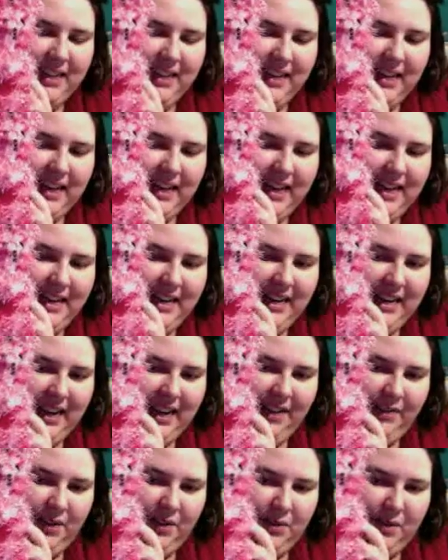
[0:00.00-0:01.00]
I didn't have
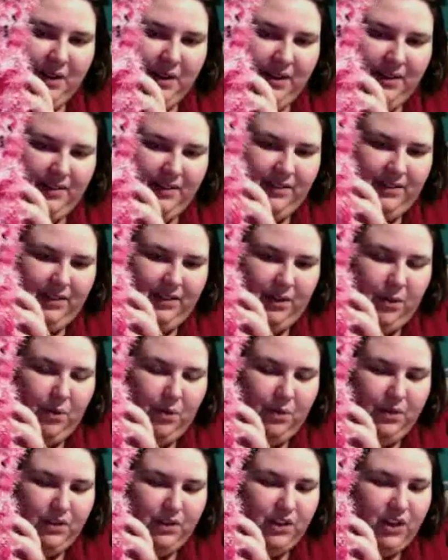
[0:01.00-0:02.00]
no
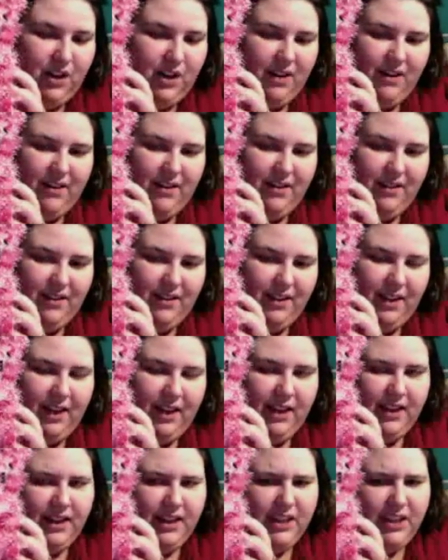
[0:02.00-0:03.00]
orange
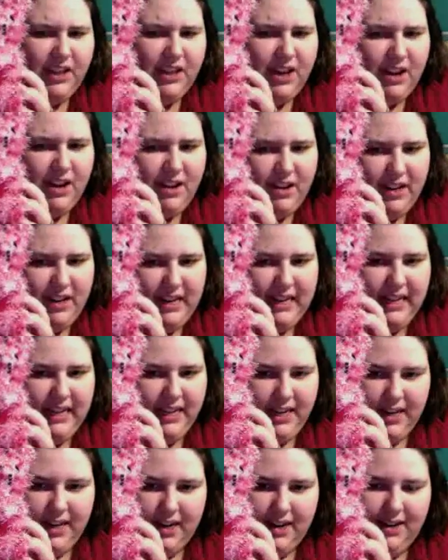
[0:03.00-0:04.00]
yarn
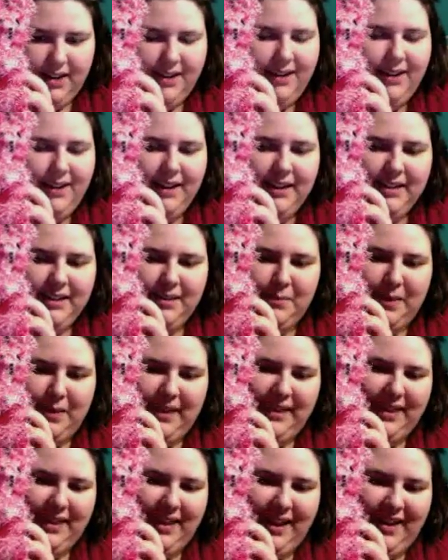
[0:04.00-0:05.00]
here to make the
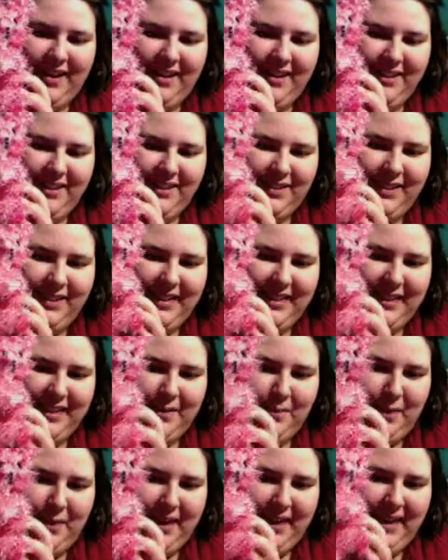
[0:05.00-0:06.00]
carrot, so I didn't
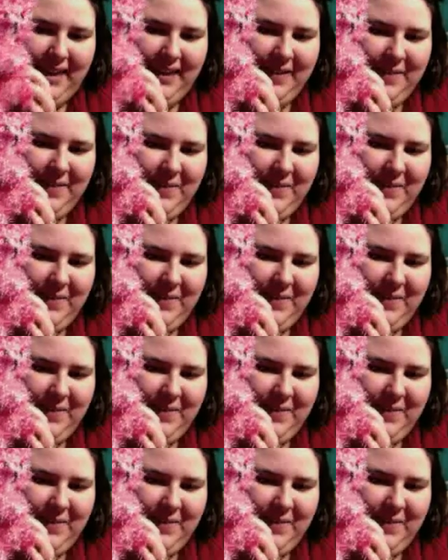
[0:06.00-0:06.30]
make it.